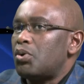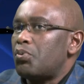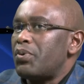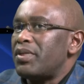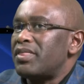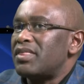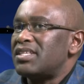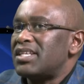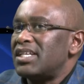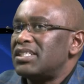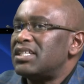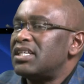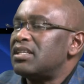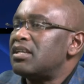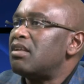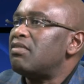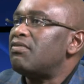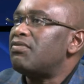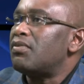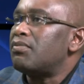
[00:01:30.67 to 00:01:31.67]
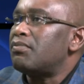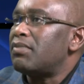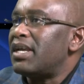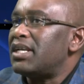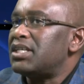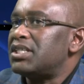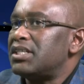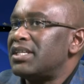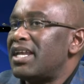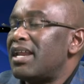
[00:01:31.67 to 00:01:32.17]
with certain
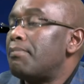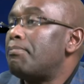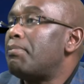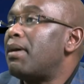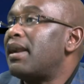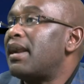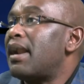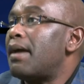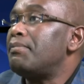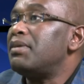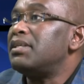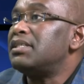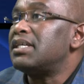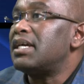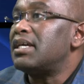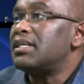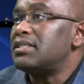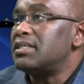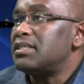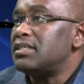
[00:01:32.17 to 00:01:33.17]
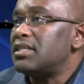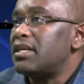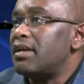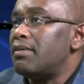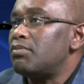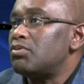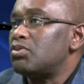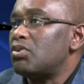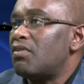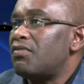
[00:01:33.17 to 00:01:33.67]
information and parameters in
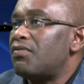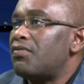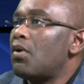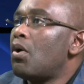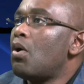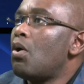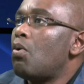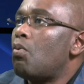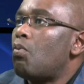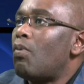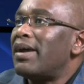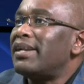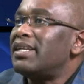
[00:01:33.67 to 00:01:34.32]
terms of what